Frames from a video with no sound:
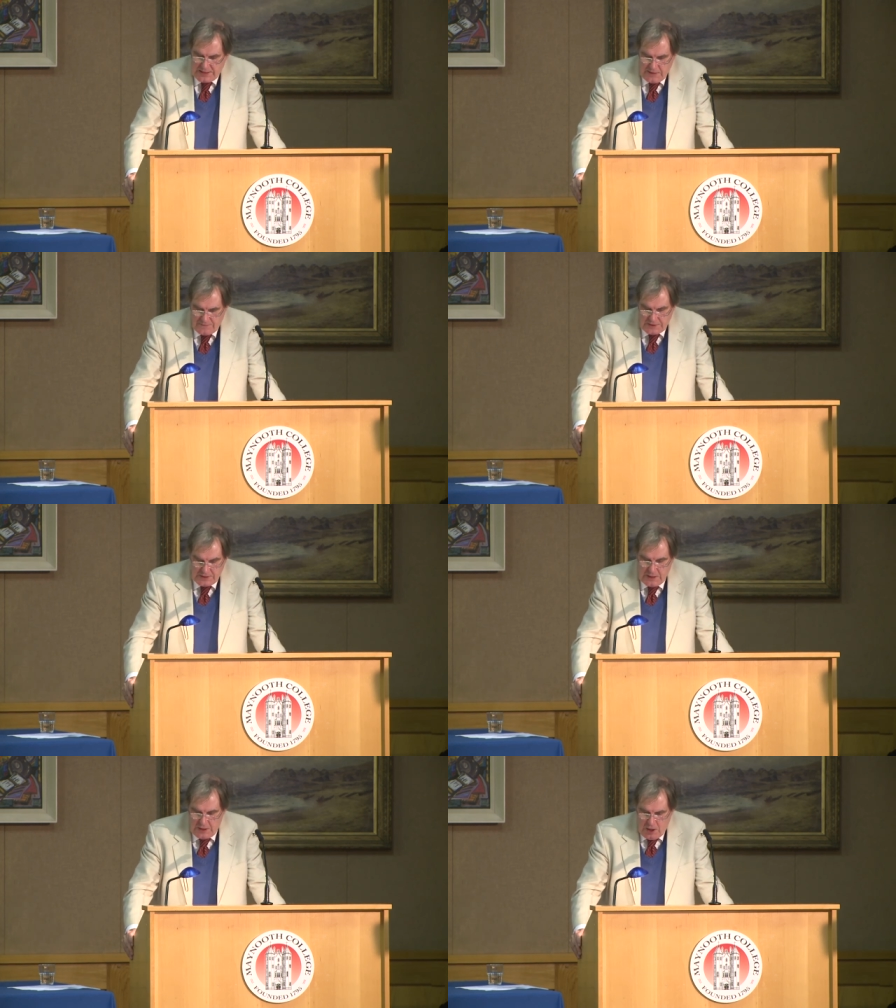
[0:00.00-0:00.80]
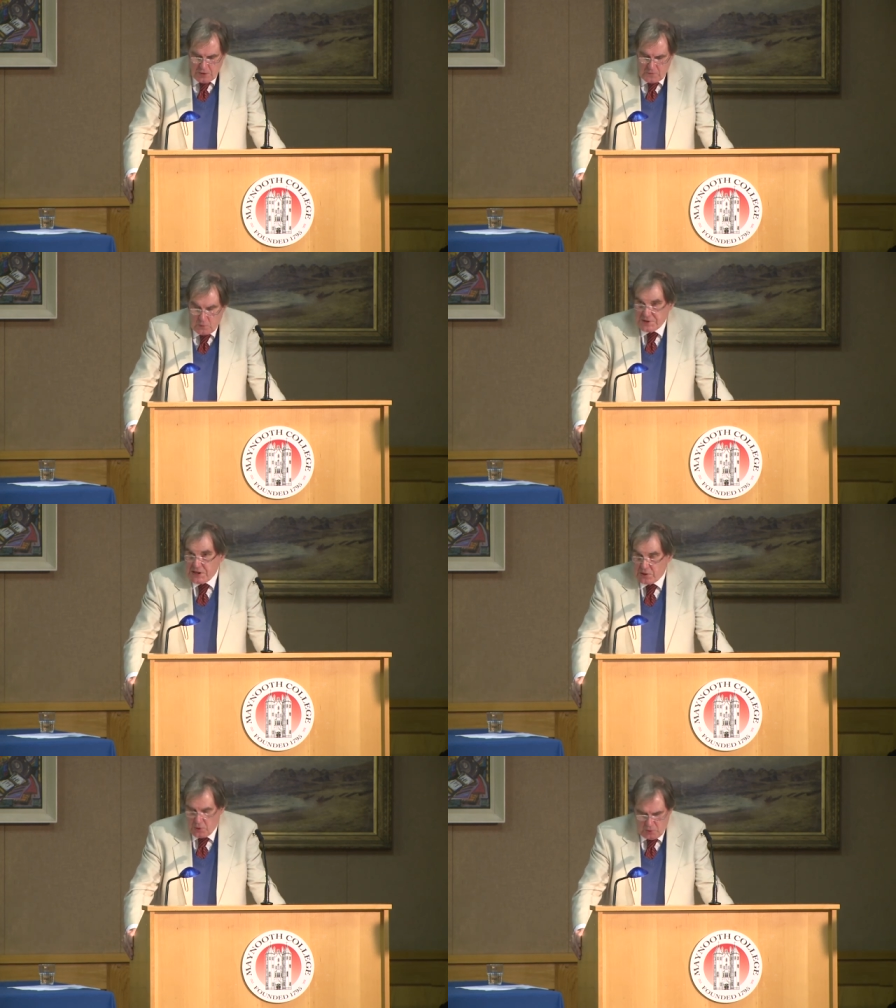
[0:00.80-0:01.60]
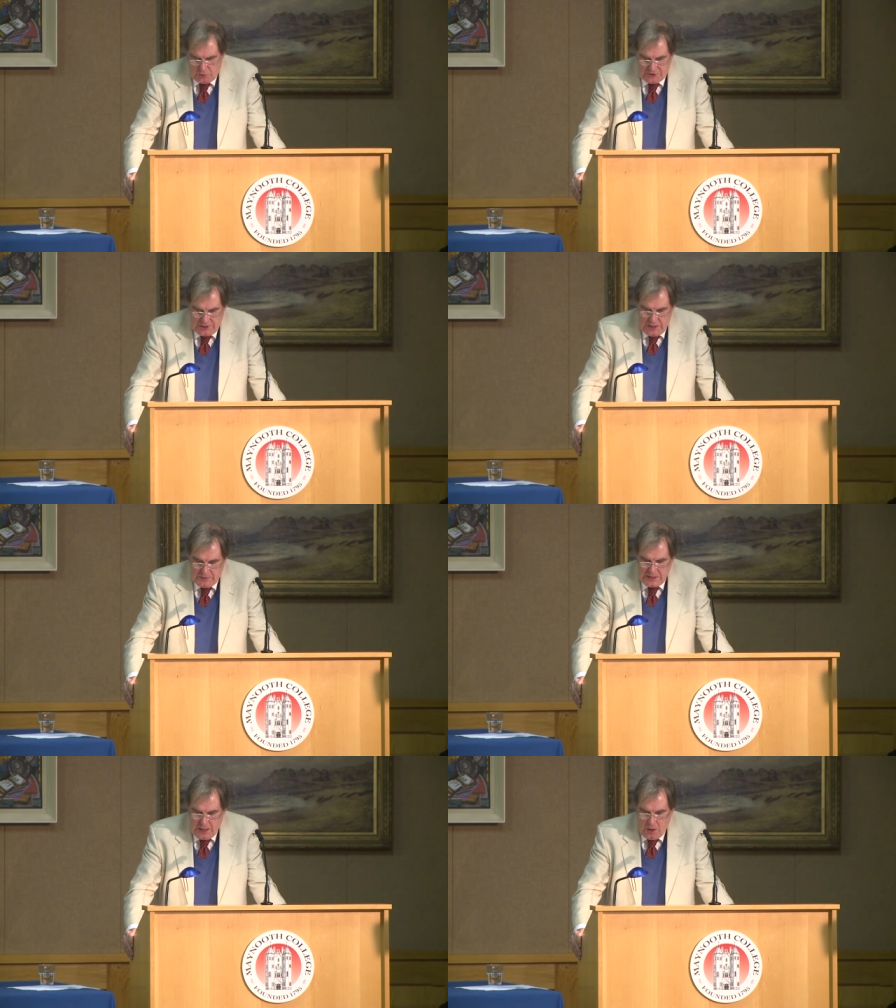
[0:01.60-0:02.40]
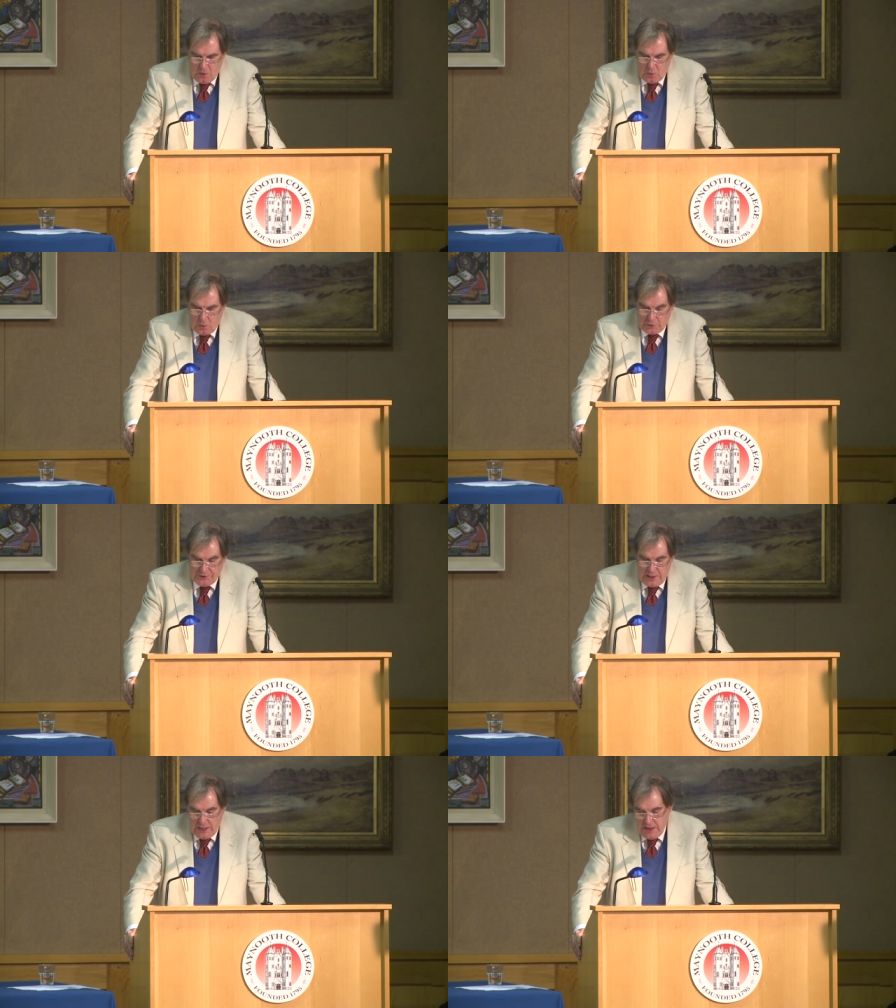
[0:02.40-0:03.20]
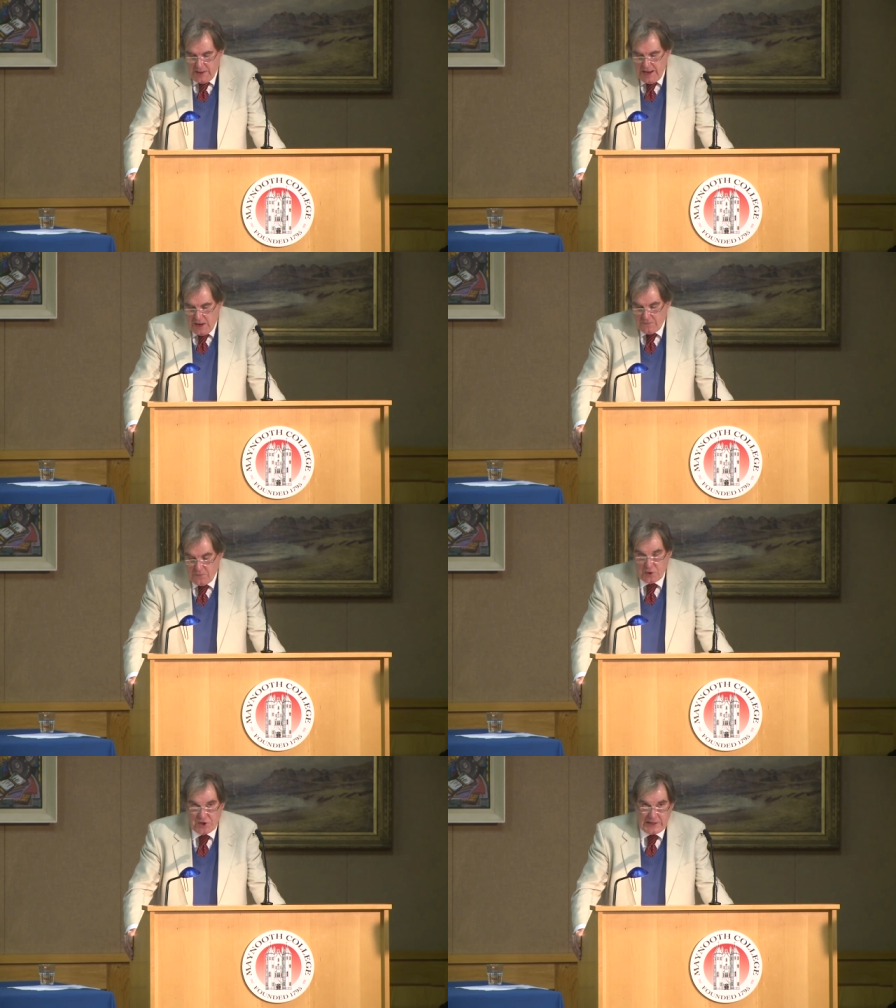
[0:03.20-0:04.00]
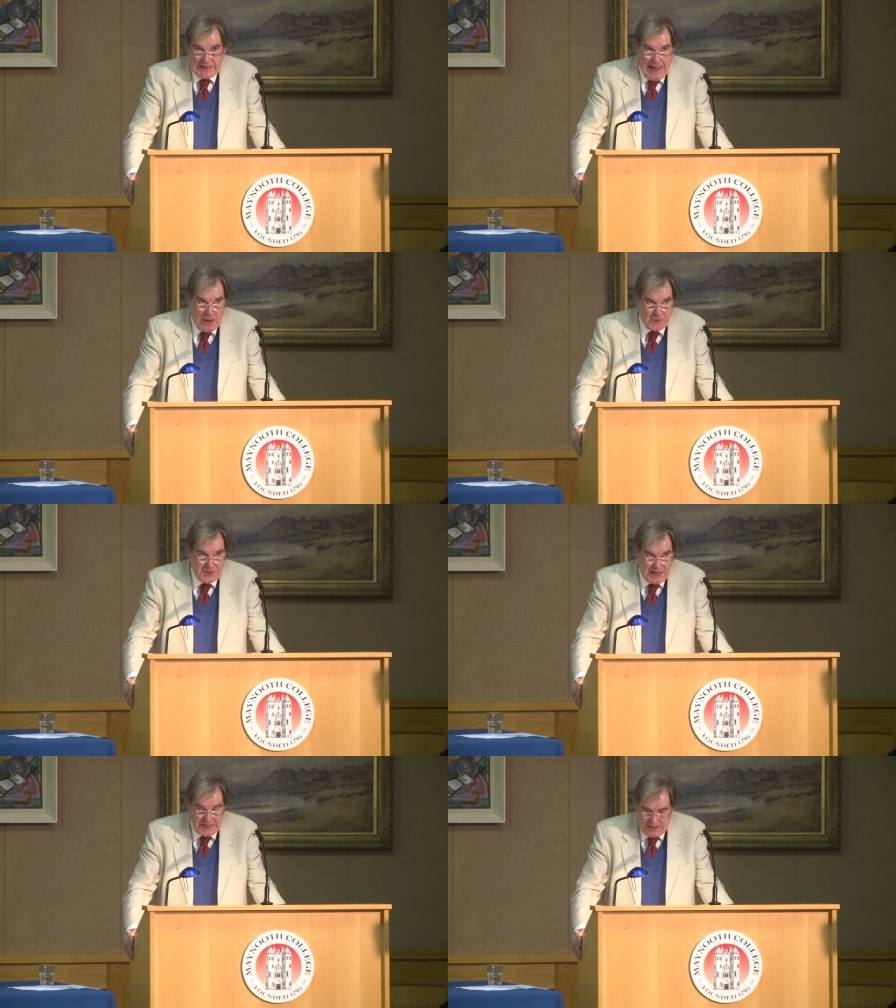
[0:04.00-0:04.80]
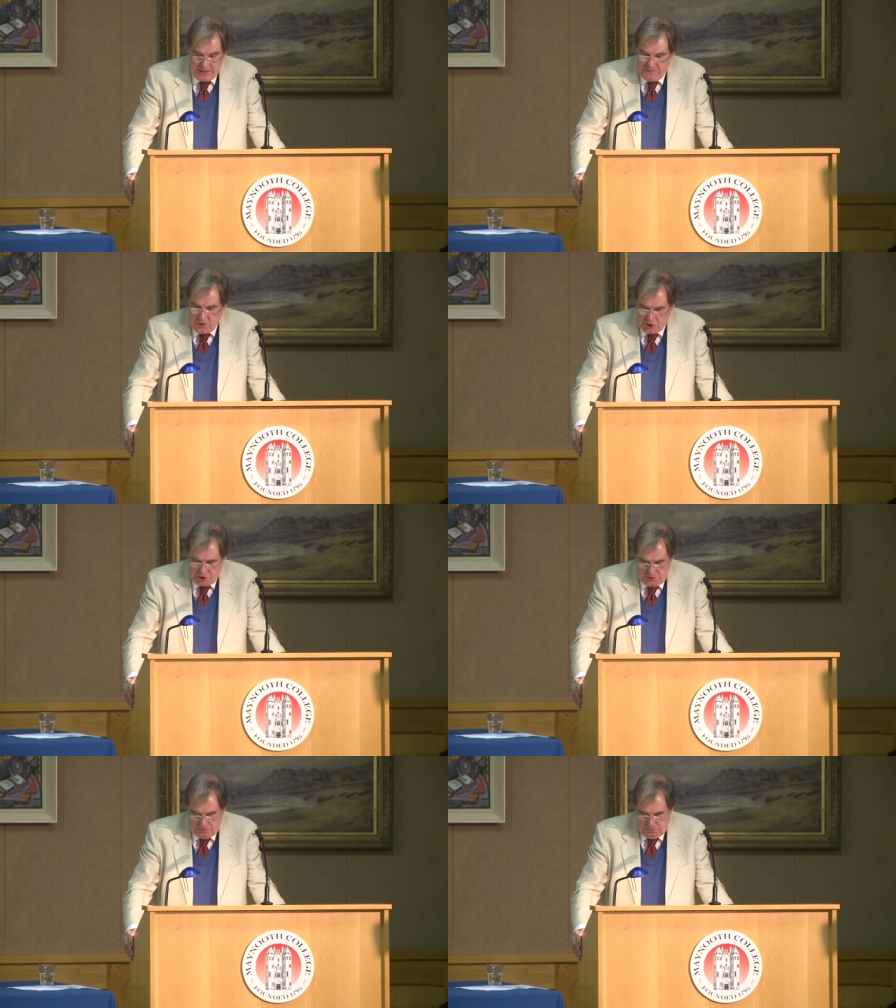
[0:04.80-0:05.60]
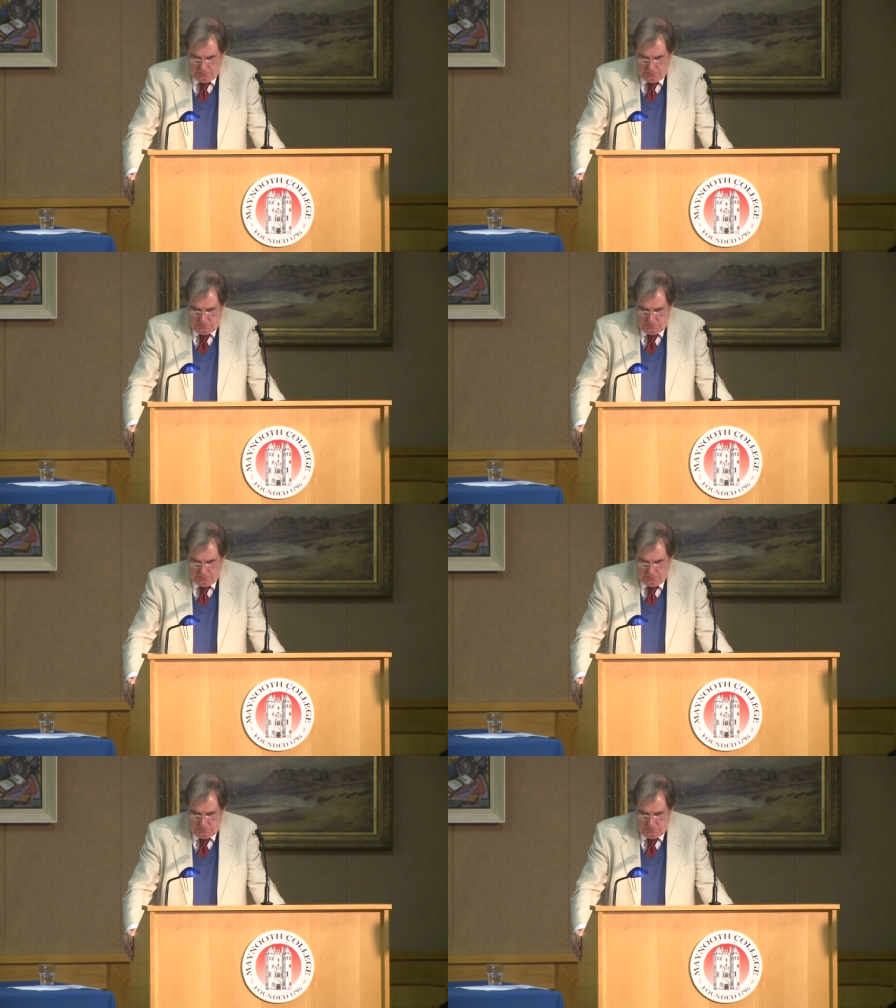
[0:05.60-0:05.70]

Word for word: David over what he calls the old and now virtually outdated version.